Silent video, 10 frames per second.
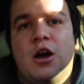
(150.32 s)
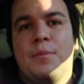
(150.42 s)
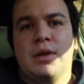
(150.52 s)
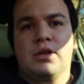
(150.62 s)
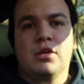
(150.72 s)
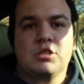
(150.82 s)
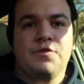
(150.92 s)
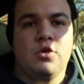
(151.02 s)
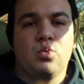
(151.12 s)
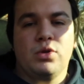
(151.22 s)
knob, and it does
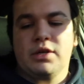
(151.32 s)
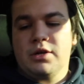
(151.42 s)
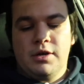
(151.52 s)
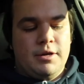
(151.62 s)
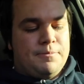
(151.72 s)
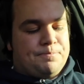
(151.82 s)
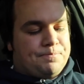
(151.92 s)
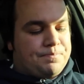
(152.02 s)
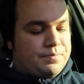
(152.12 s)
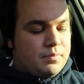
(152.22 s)
feel really good,
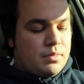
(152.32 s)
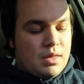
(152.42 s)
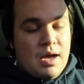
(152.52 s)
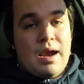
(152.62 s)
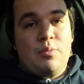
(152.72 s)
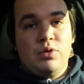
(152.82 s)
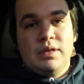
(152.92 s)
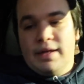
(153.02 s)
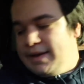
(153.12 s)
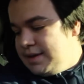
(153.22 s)
and I
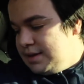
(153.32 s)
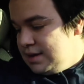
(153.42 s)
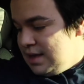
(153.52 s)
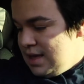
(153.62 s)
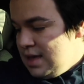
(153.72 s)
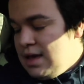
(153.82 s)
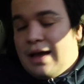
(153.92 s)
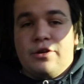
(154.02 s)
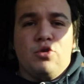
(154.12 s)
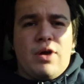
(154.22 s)
really like it.
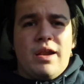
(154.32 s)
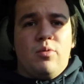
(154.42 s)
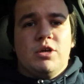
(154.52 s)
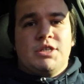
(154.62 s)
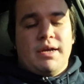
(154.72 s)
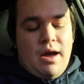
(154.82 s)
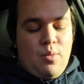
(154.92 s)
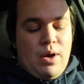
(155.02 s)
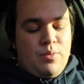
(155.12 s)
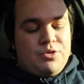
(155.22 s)
I do kind of wish
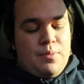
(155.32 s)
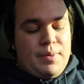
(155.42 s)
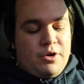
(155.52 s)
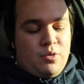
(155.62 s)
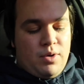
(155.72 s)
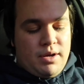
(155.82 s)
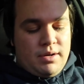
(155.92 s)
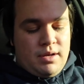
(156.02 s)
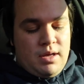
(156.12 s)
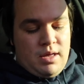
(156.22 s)
I went with the bigger
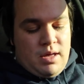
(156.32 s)
one.